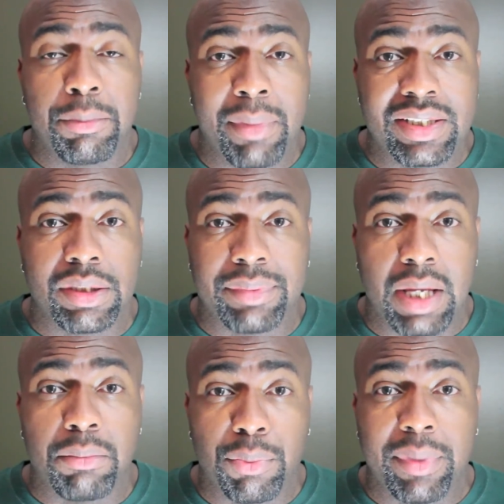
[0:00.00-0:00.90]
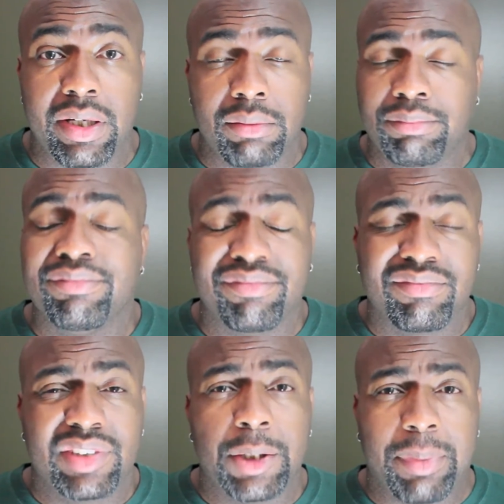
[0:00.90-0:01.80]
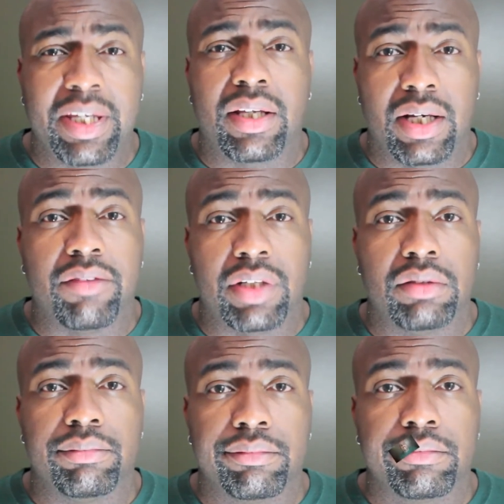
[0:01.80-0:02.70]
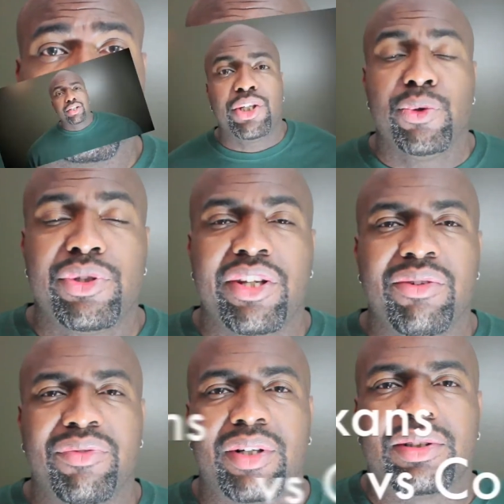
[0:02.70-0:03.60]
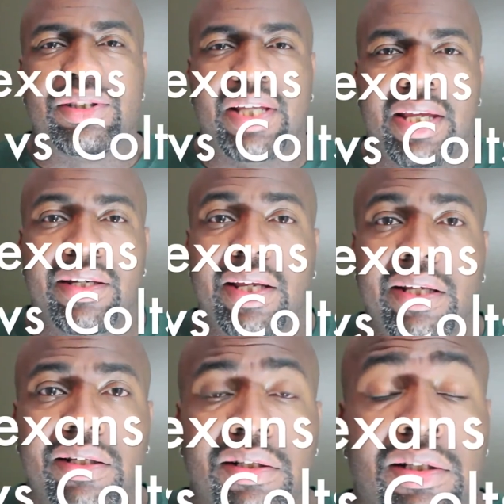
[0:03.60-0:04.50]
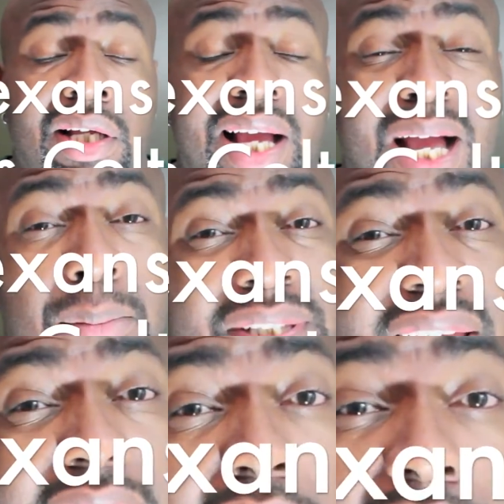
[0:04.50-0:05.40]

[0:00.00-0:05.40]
to mess up their momentum, they'll beat Cleveland. Houston versus Indy. I'm gonna take